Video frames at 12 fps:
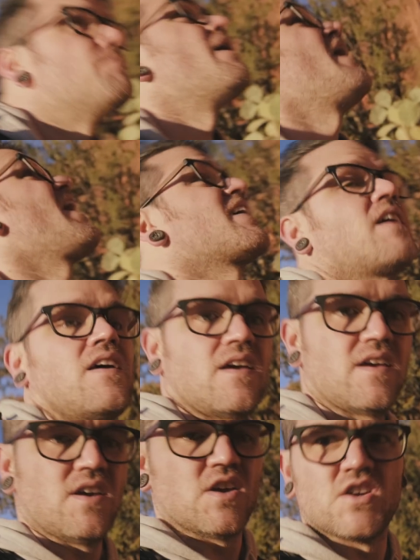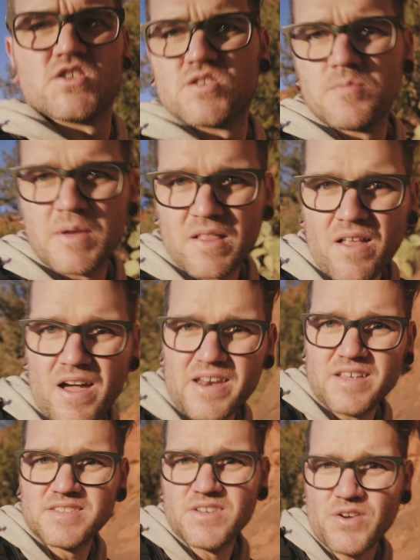back should be a lot
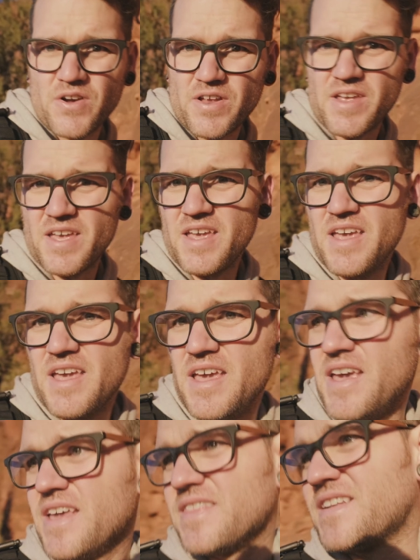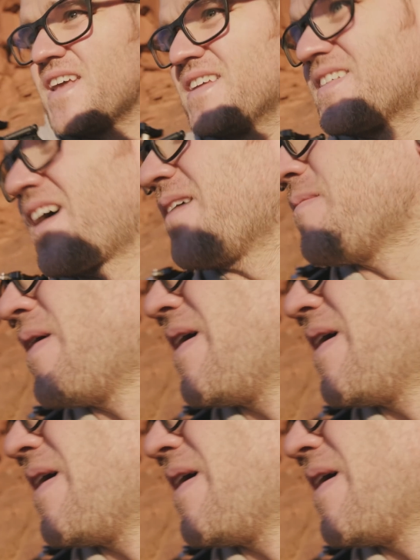easier in the daytime.